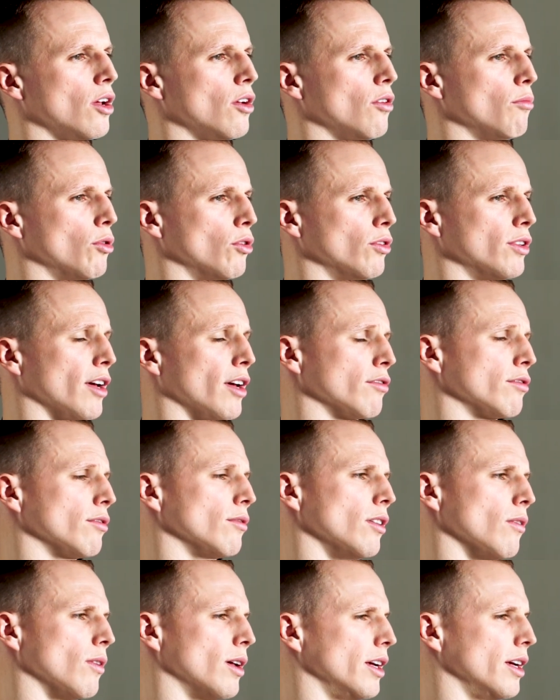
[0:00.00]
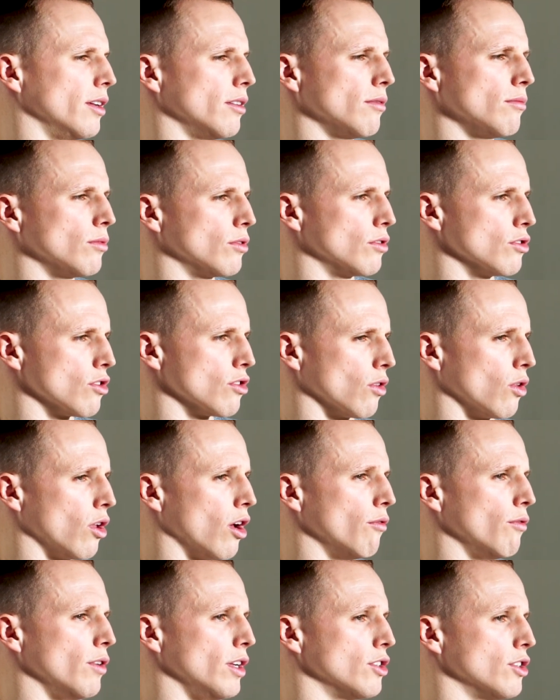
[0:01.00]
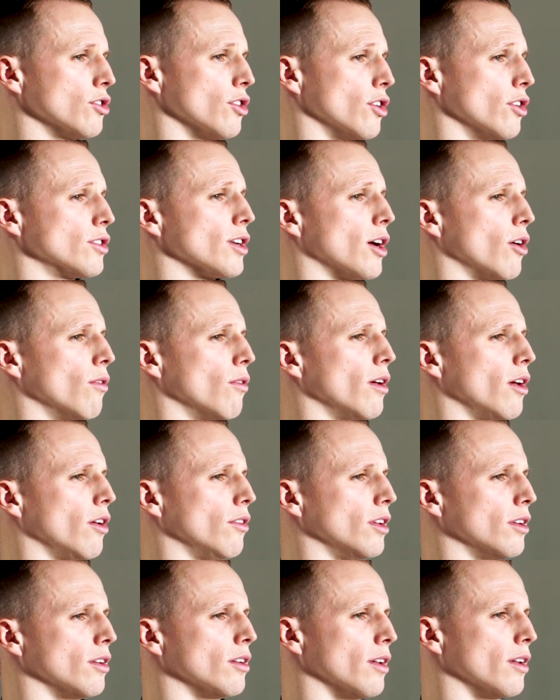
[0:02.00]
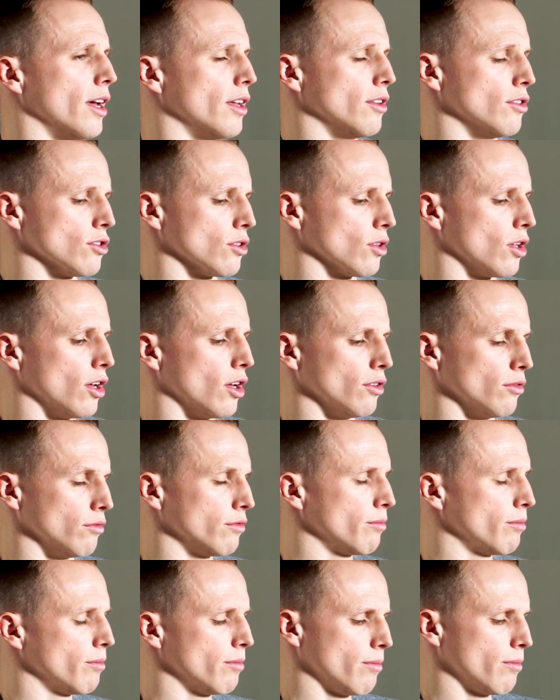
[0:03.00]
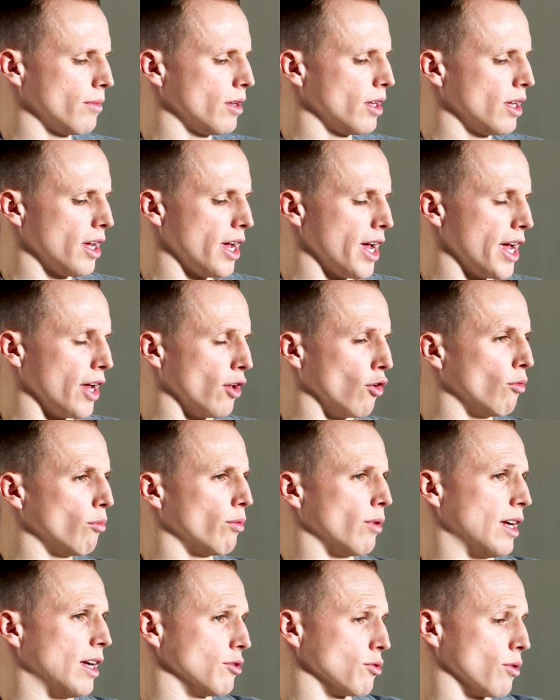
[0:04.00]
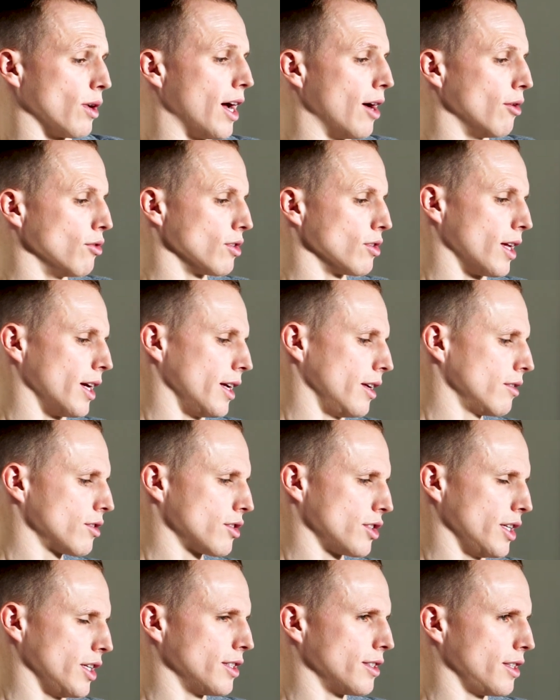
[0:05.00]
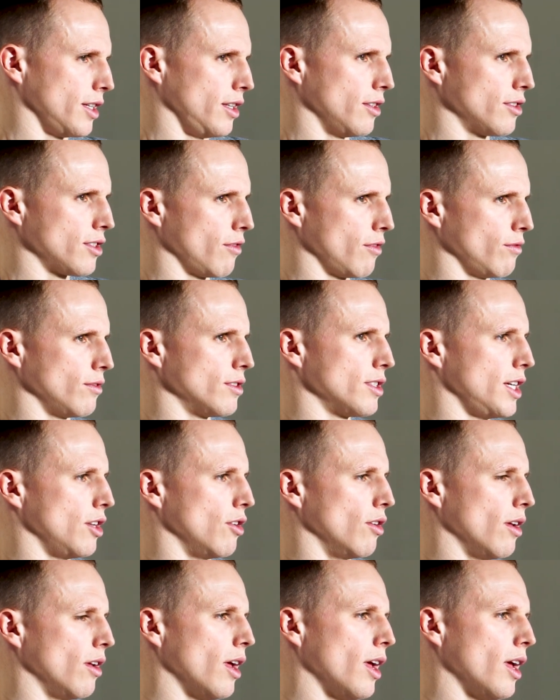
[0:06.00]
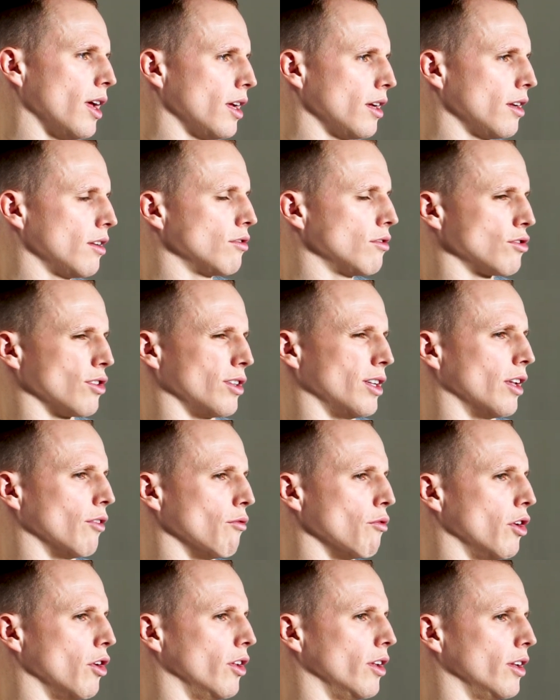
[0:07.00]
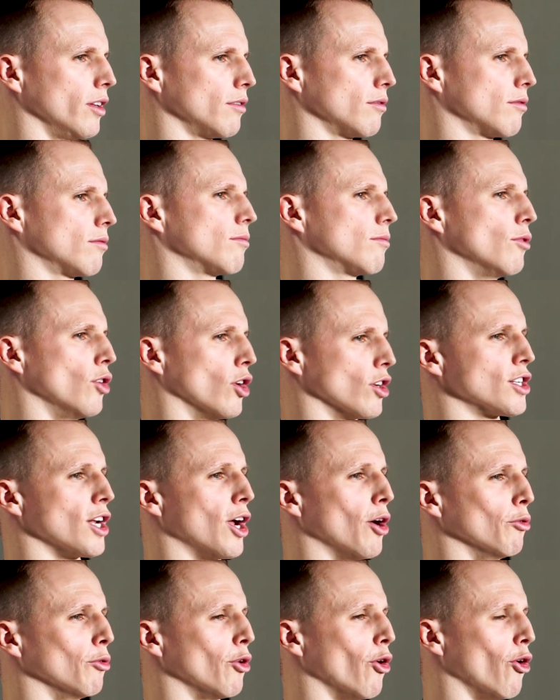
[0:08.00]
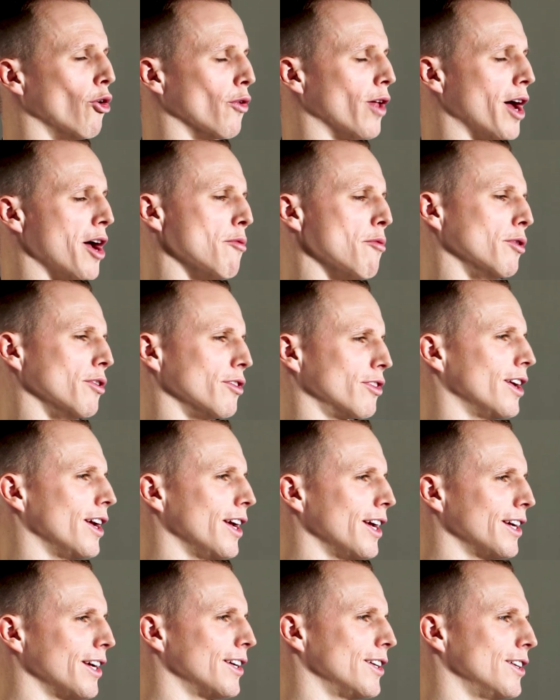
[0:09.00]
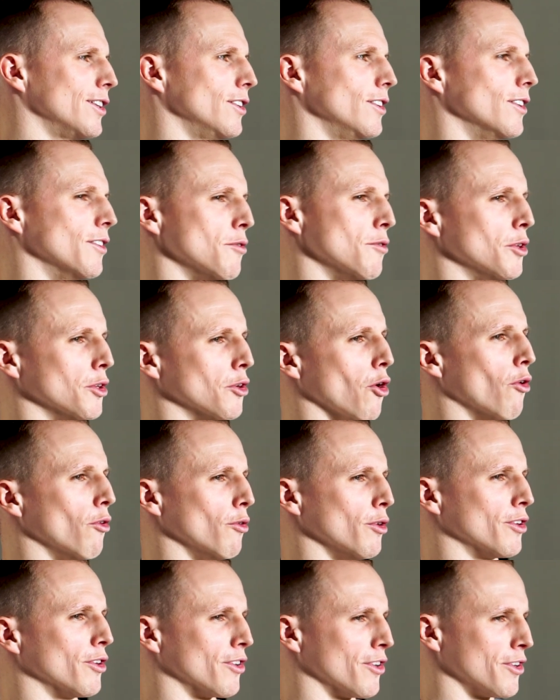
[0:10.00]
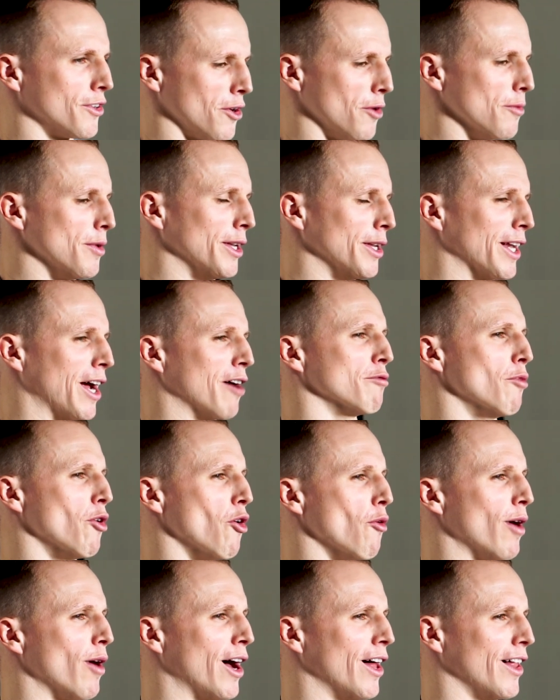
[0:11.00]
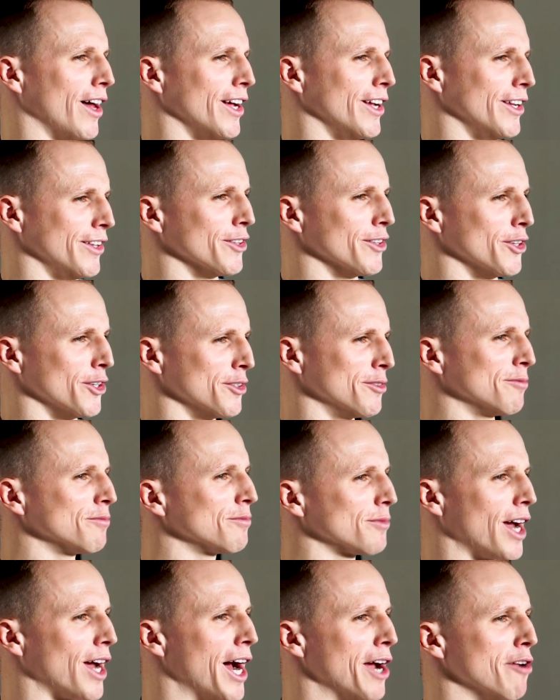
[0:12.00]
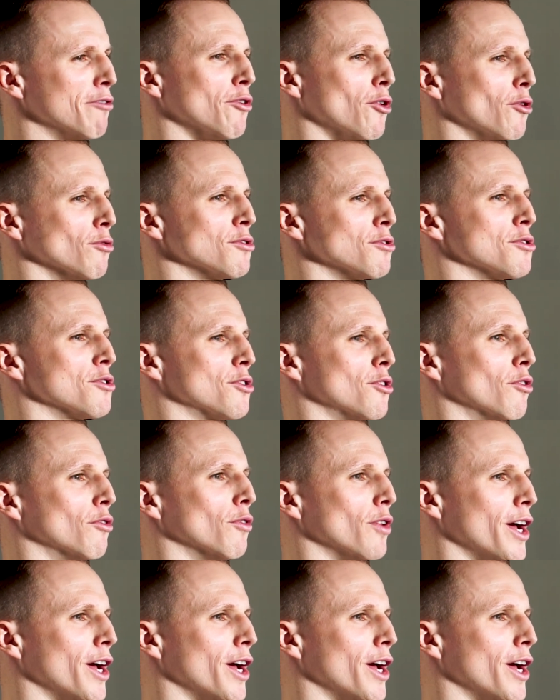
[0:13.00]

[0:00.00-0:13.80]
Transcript: But definitely, like, there's a lot of research out there on the internet. There's a lot of help. Whereas when I was like 16, 17, so it didn't really not sound all like we didn't really go. You know what I mean? They have more like the iPhones and stuff.